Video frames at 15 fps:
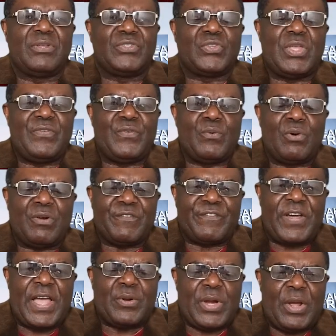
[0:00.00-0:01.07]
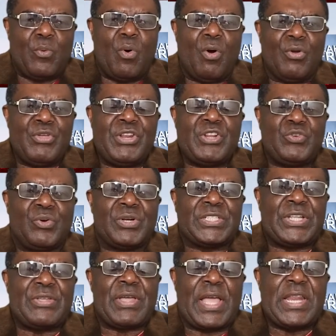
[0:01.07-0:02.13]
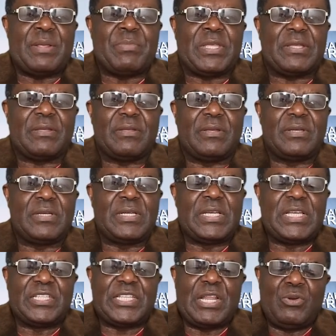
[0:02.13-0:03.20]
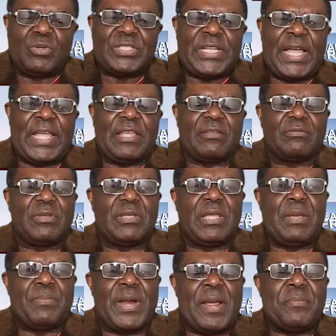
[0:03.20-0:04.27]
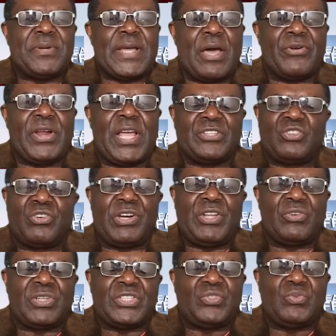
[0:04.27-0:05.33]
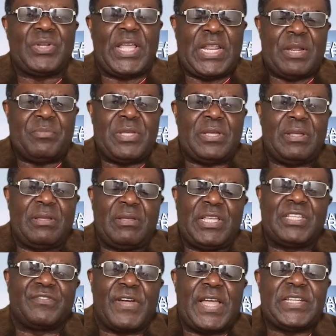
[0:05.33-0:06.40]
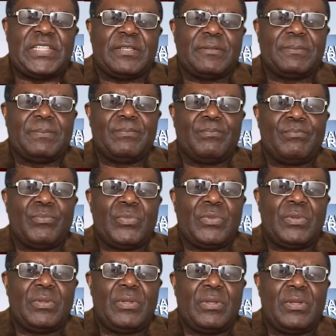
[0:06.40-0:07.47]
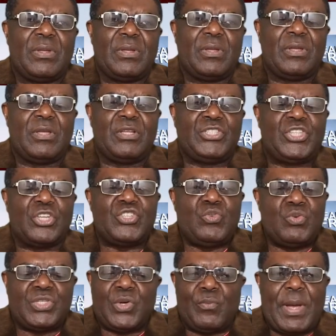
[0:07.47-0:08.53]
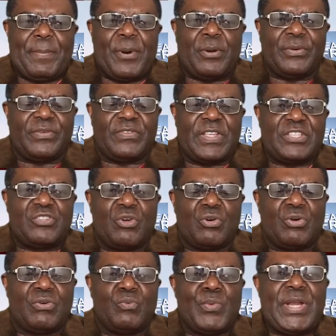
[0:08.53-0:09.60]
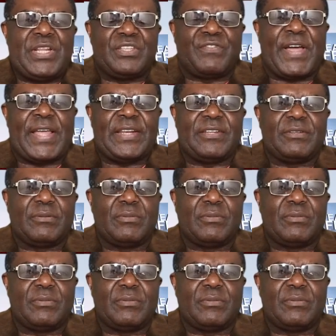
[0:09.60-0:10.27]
So if you want to fight a war, you need to understand your enemy. So it looks like Ibrahim Traoré has not really understood the enemy he's fighting. Just using weapons is not going to win this fight.